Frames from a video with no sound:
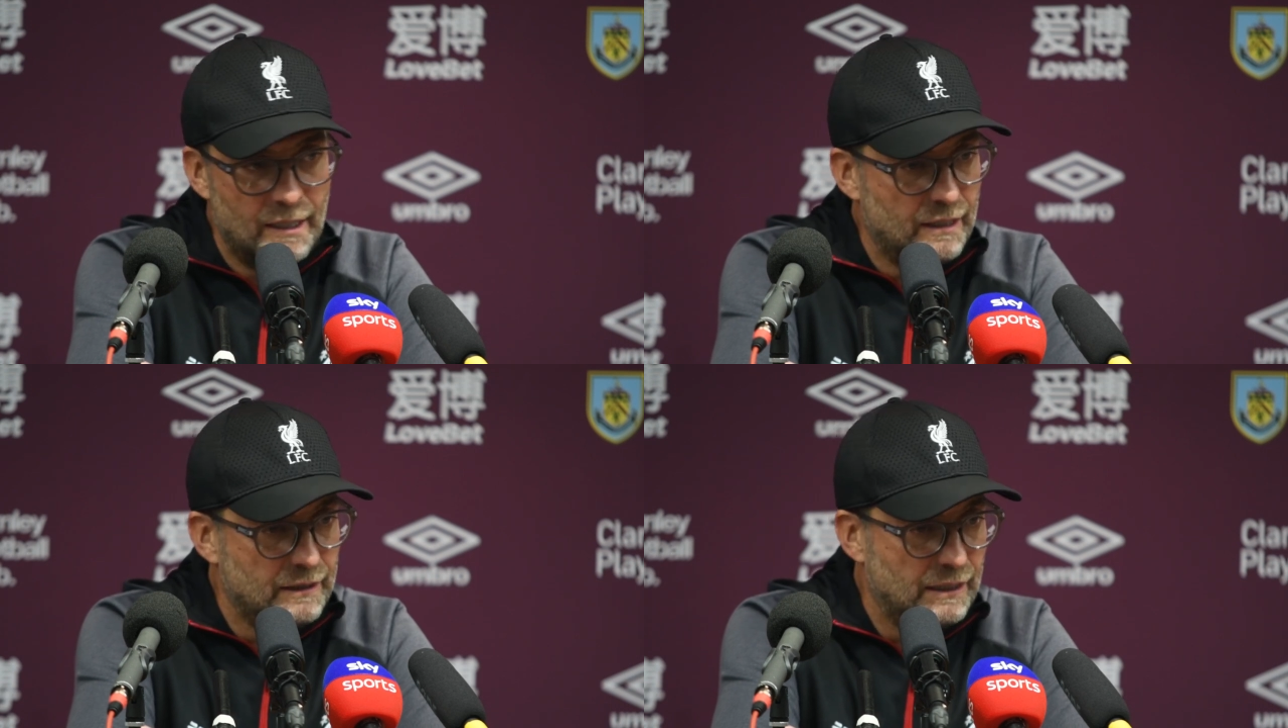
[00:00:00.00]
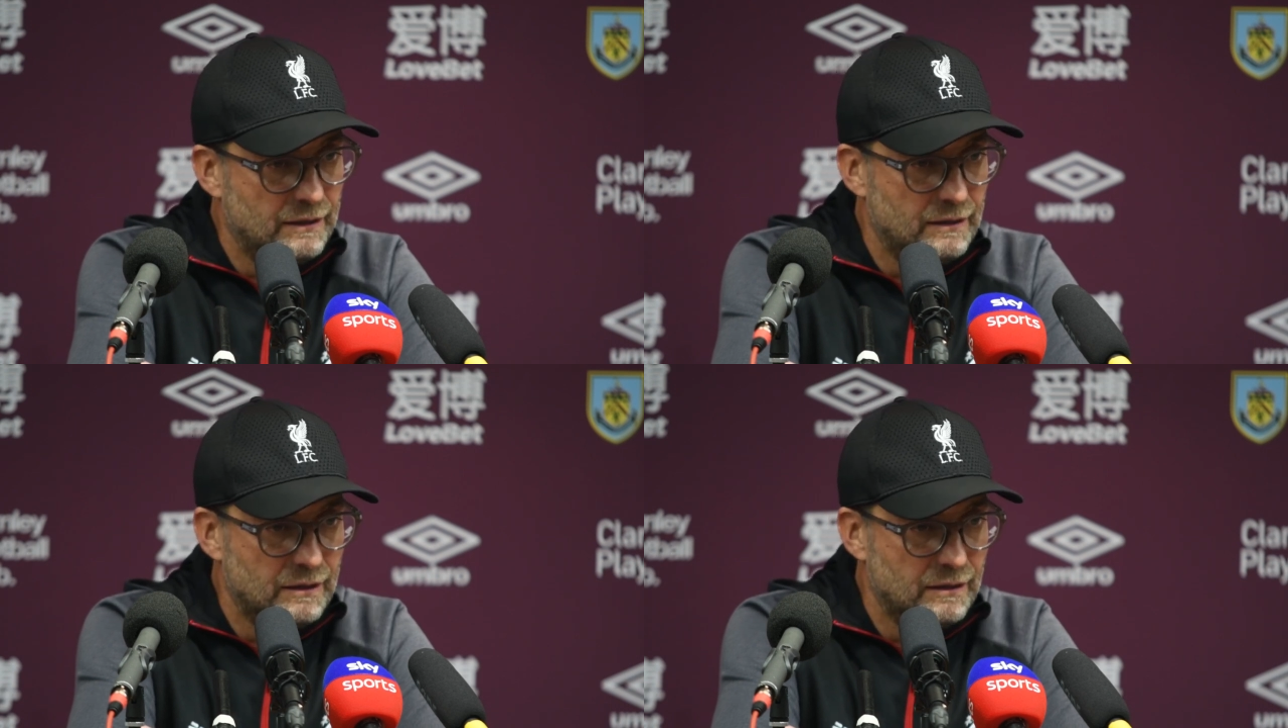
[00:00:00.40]
And
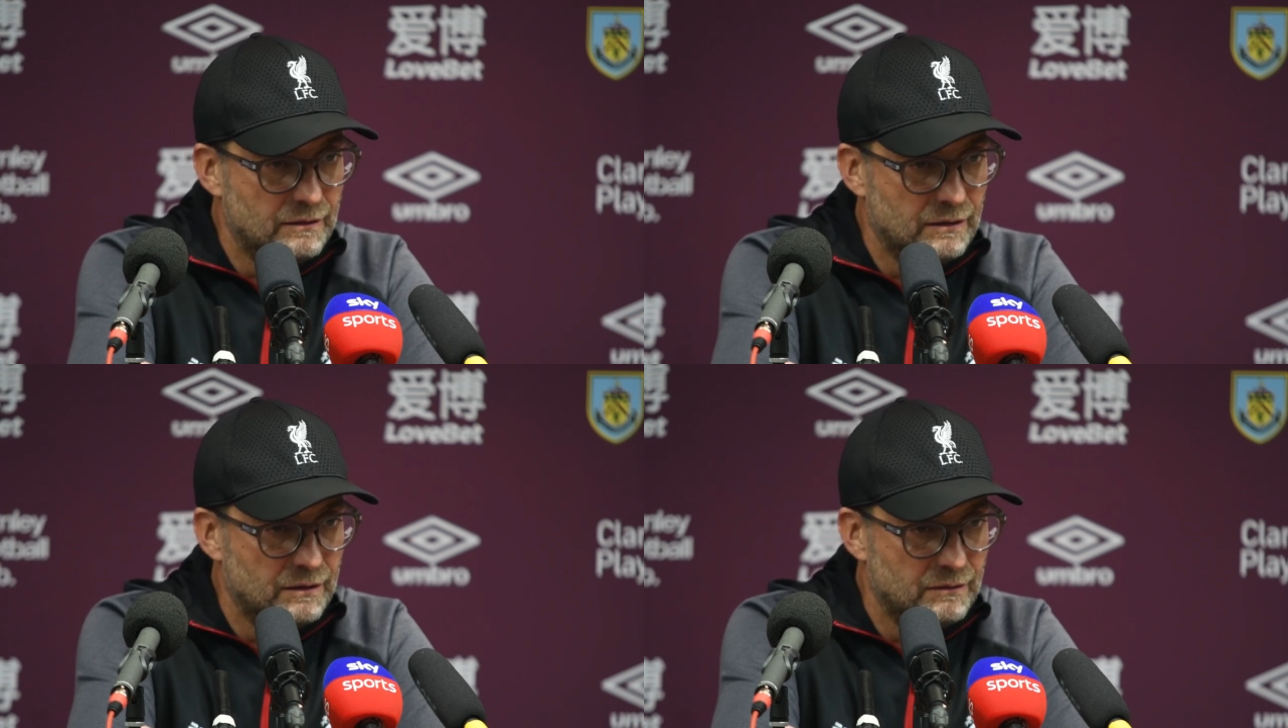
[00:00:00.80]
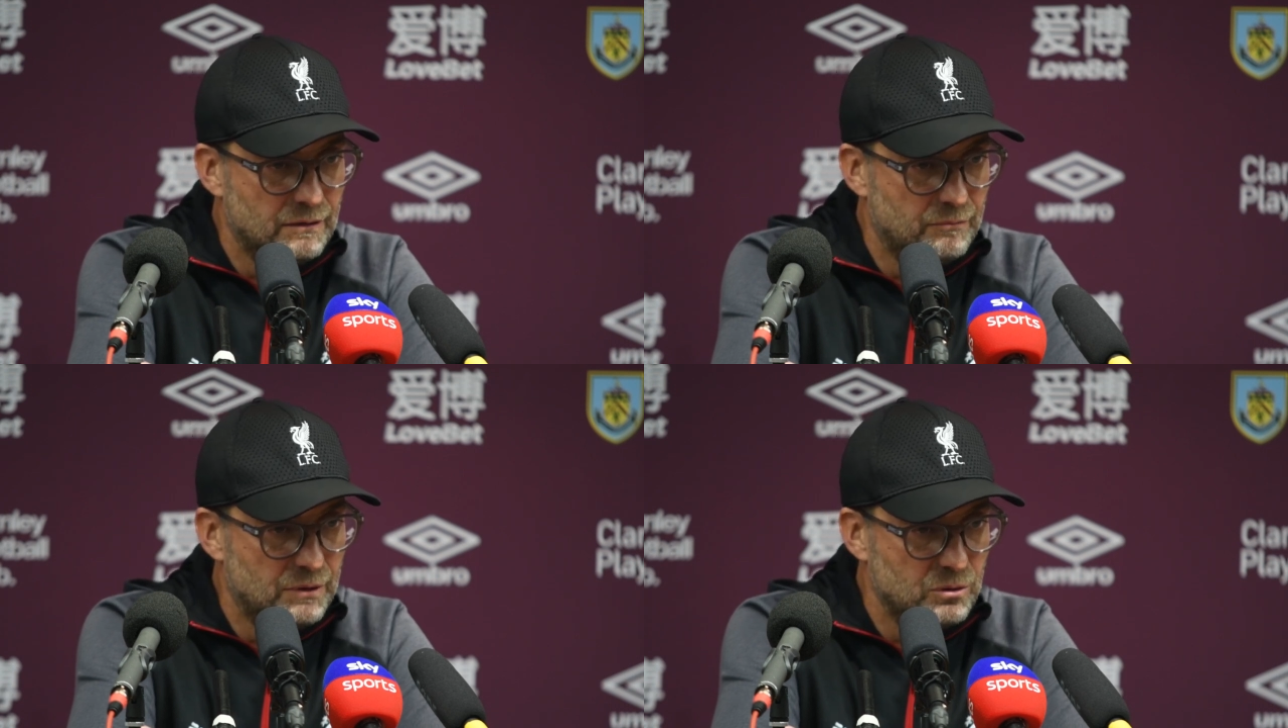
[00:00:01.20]
then
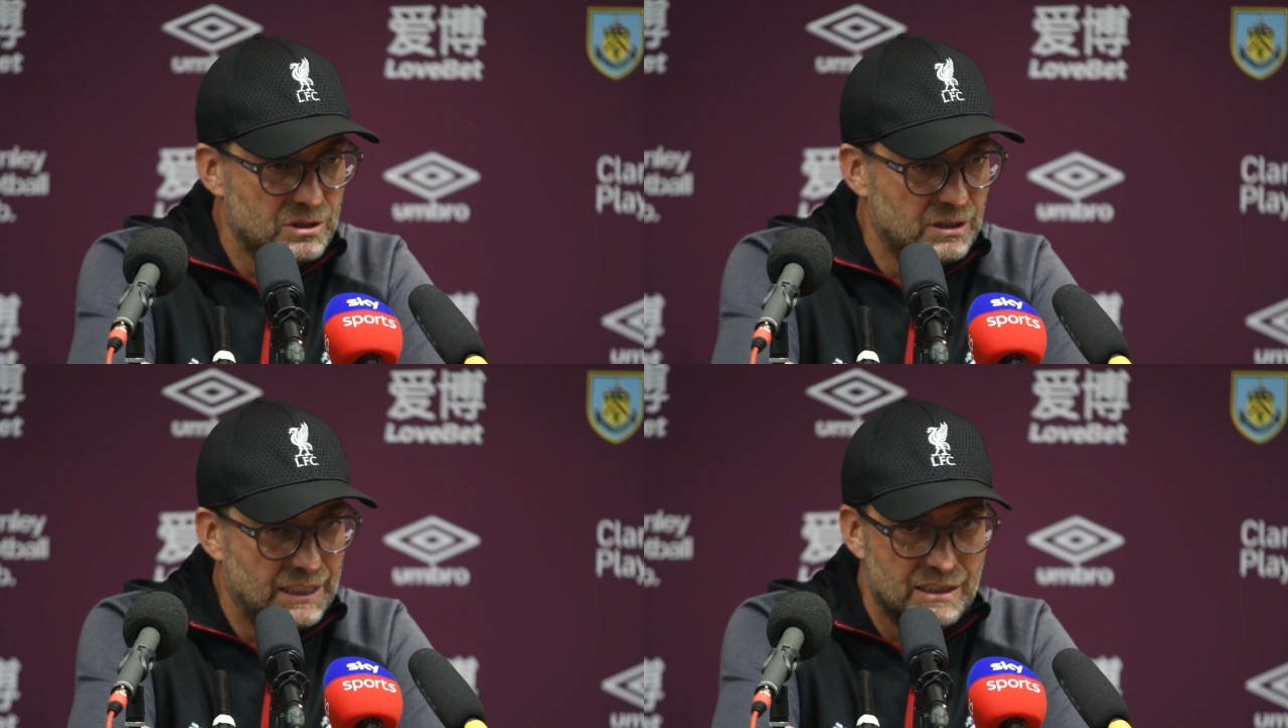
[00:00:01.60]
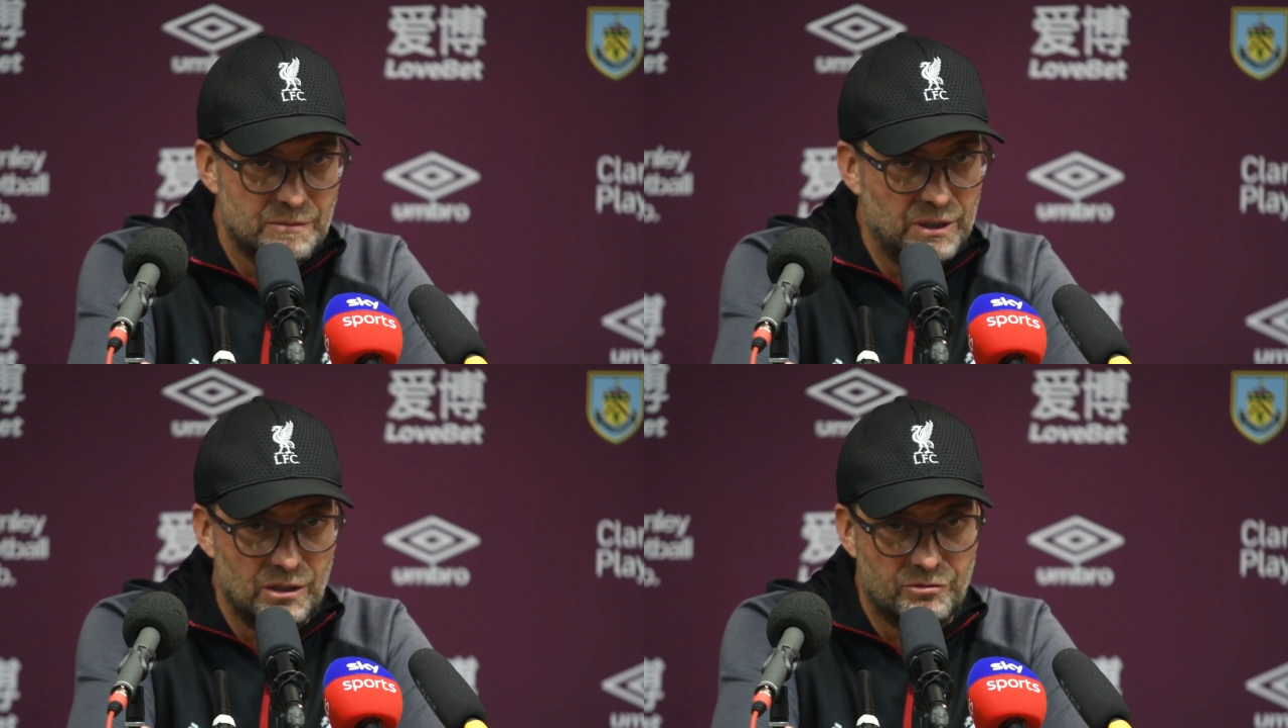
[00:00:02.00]
the most intense
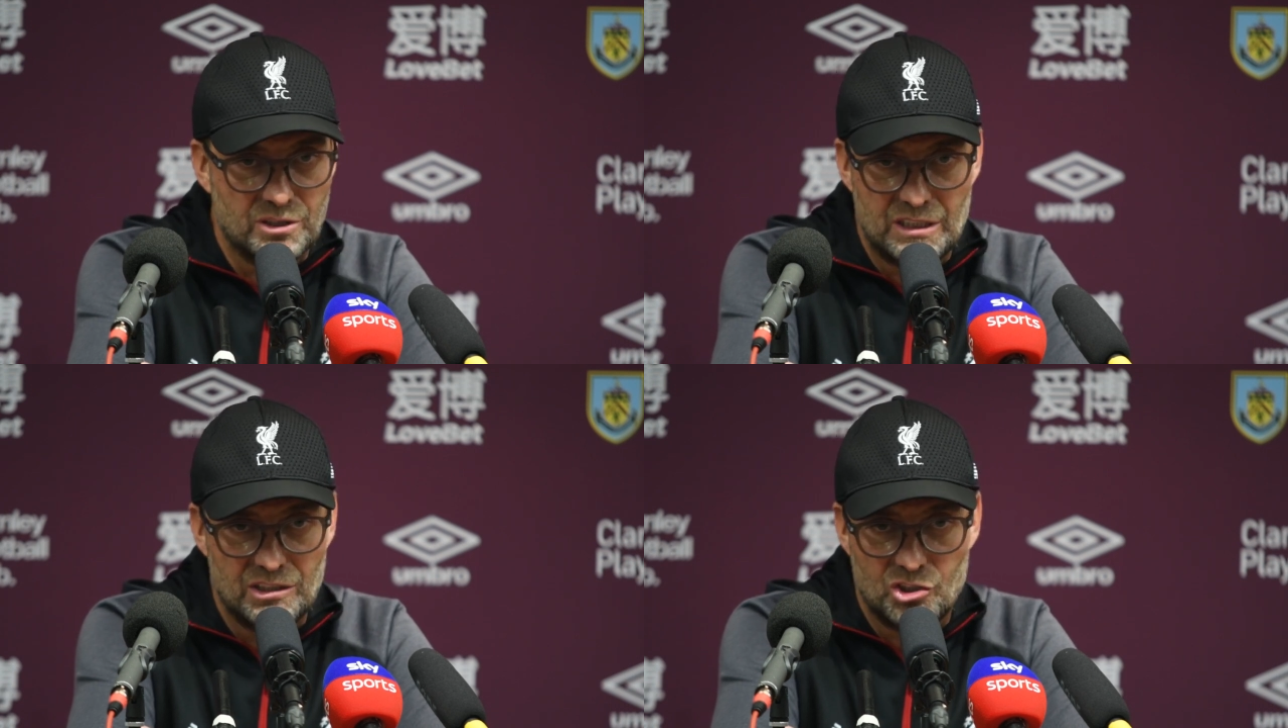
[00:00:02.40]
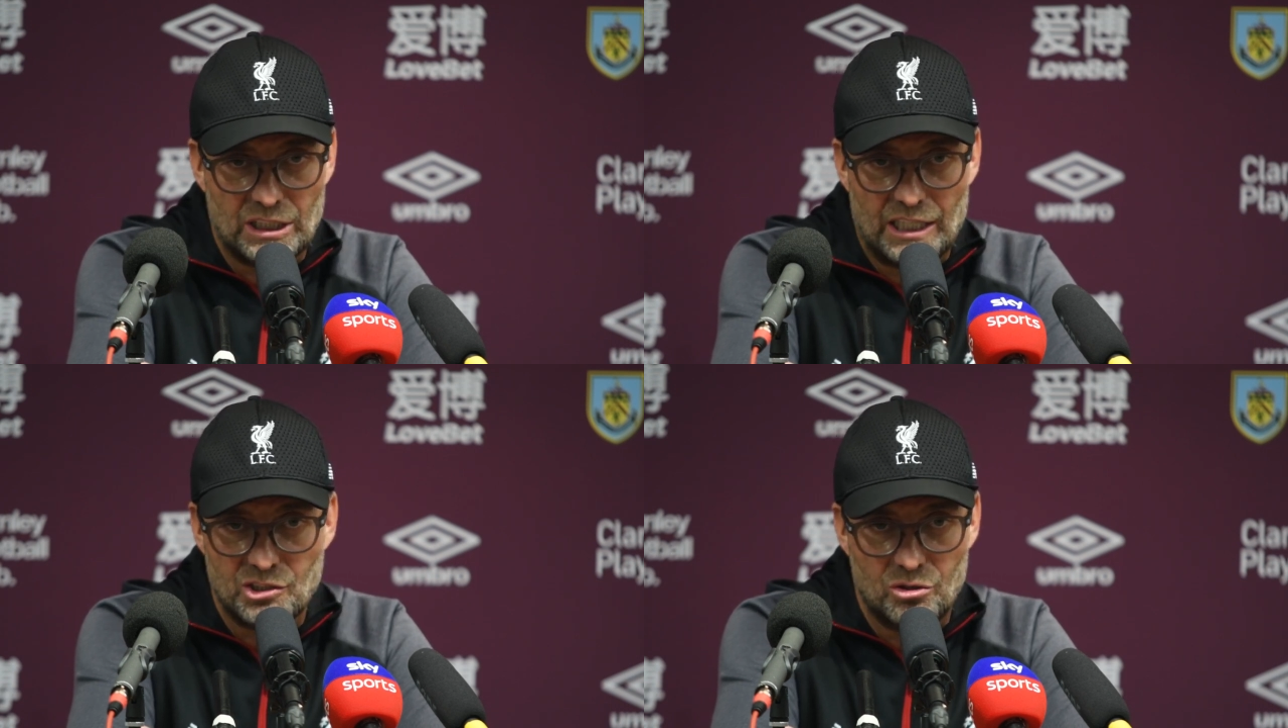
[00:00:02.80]
period of the season
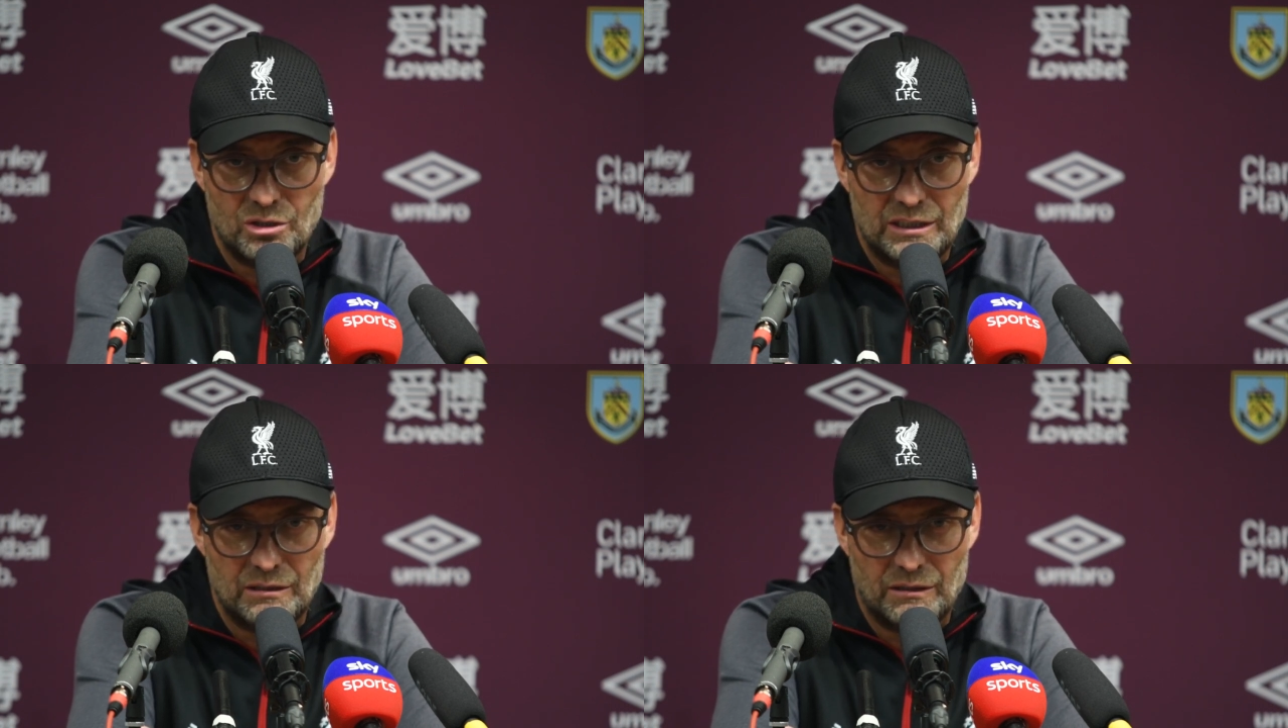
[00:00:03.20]
starts already.